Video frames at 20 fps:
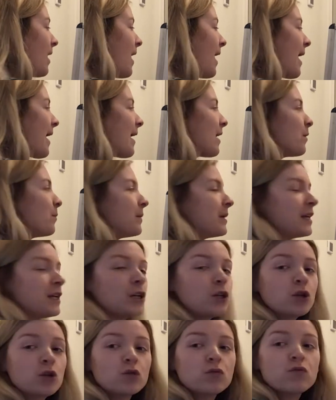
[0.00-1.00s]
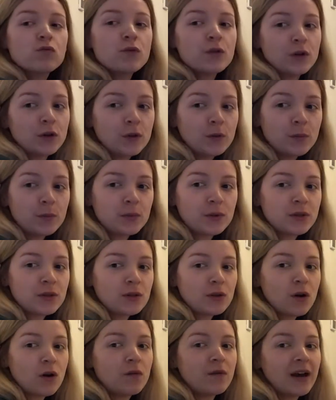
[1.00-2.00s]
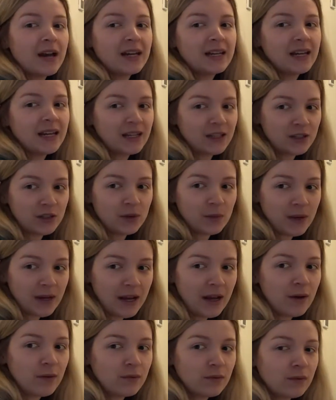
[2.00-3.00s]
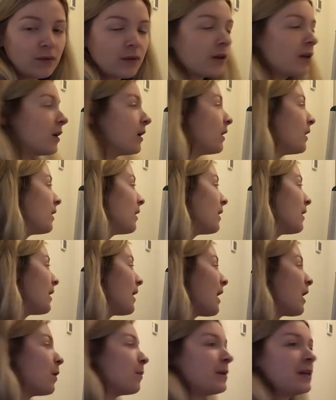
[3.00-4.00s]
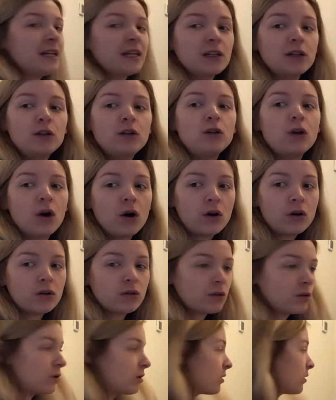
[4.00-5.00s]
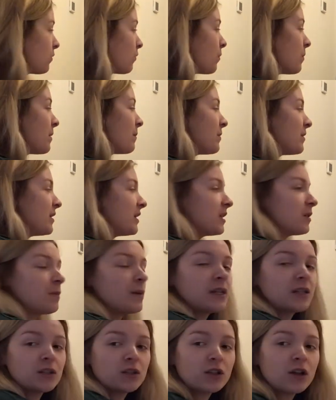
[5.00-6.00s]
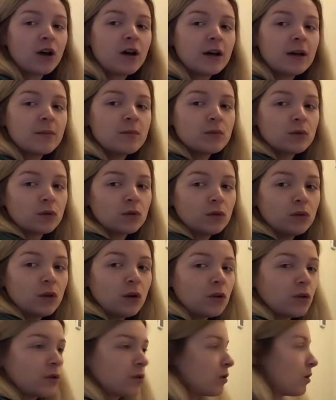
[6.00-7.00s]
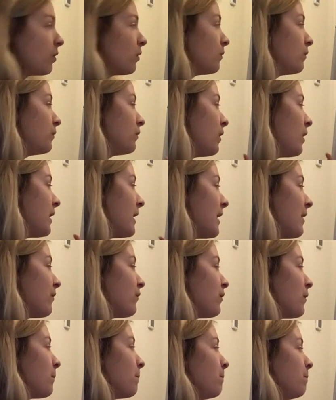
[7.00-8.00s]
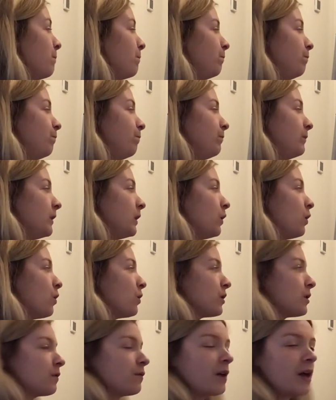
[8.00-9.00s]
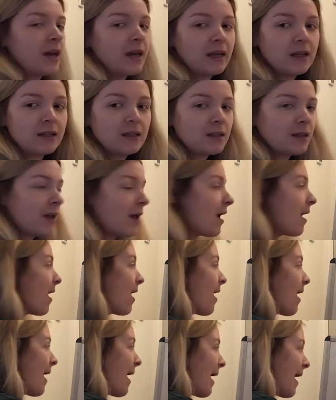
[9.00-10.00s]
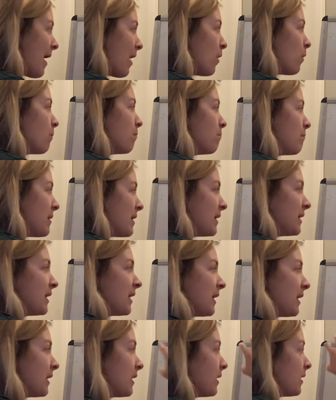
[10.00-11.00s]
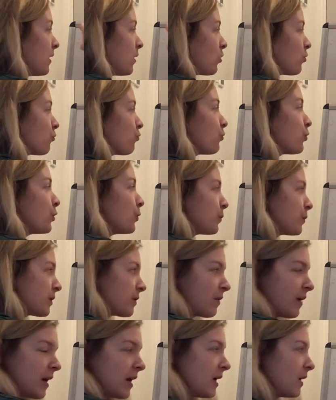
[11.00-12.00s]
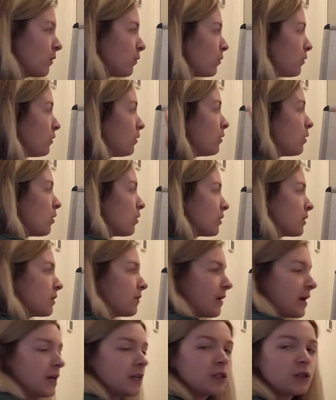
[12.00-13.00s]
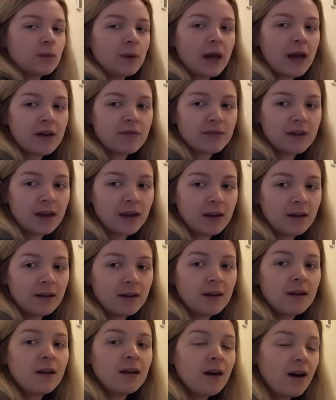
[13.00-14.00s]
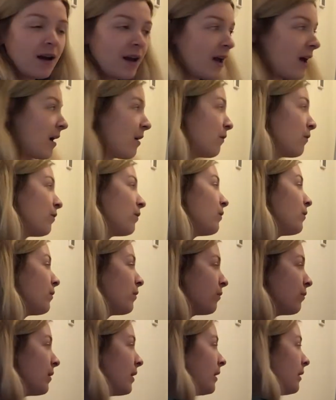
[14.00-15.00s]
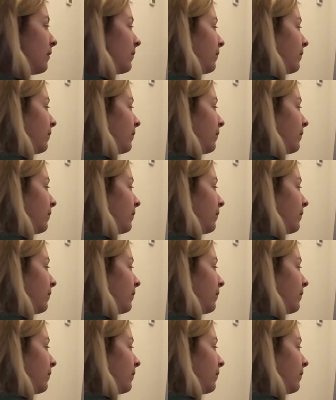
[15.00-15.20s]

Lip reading: How many groups of 8 legs do I have? How many lots? Remember, this means times or lots of. I have lots of 8. How many groups of 8 or lots of 8 do I have here? I have 3.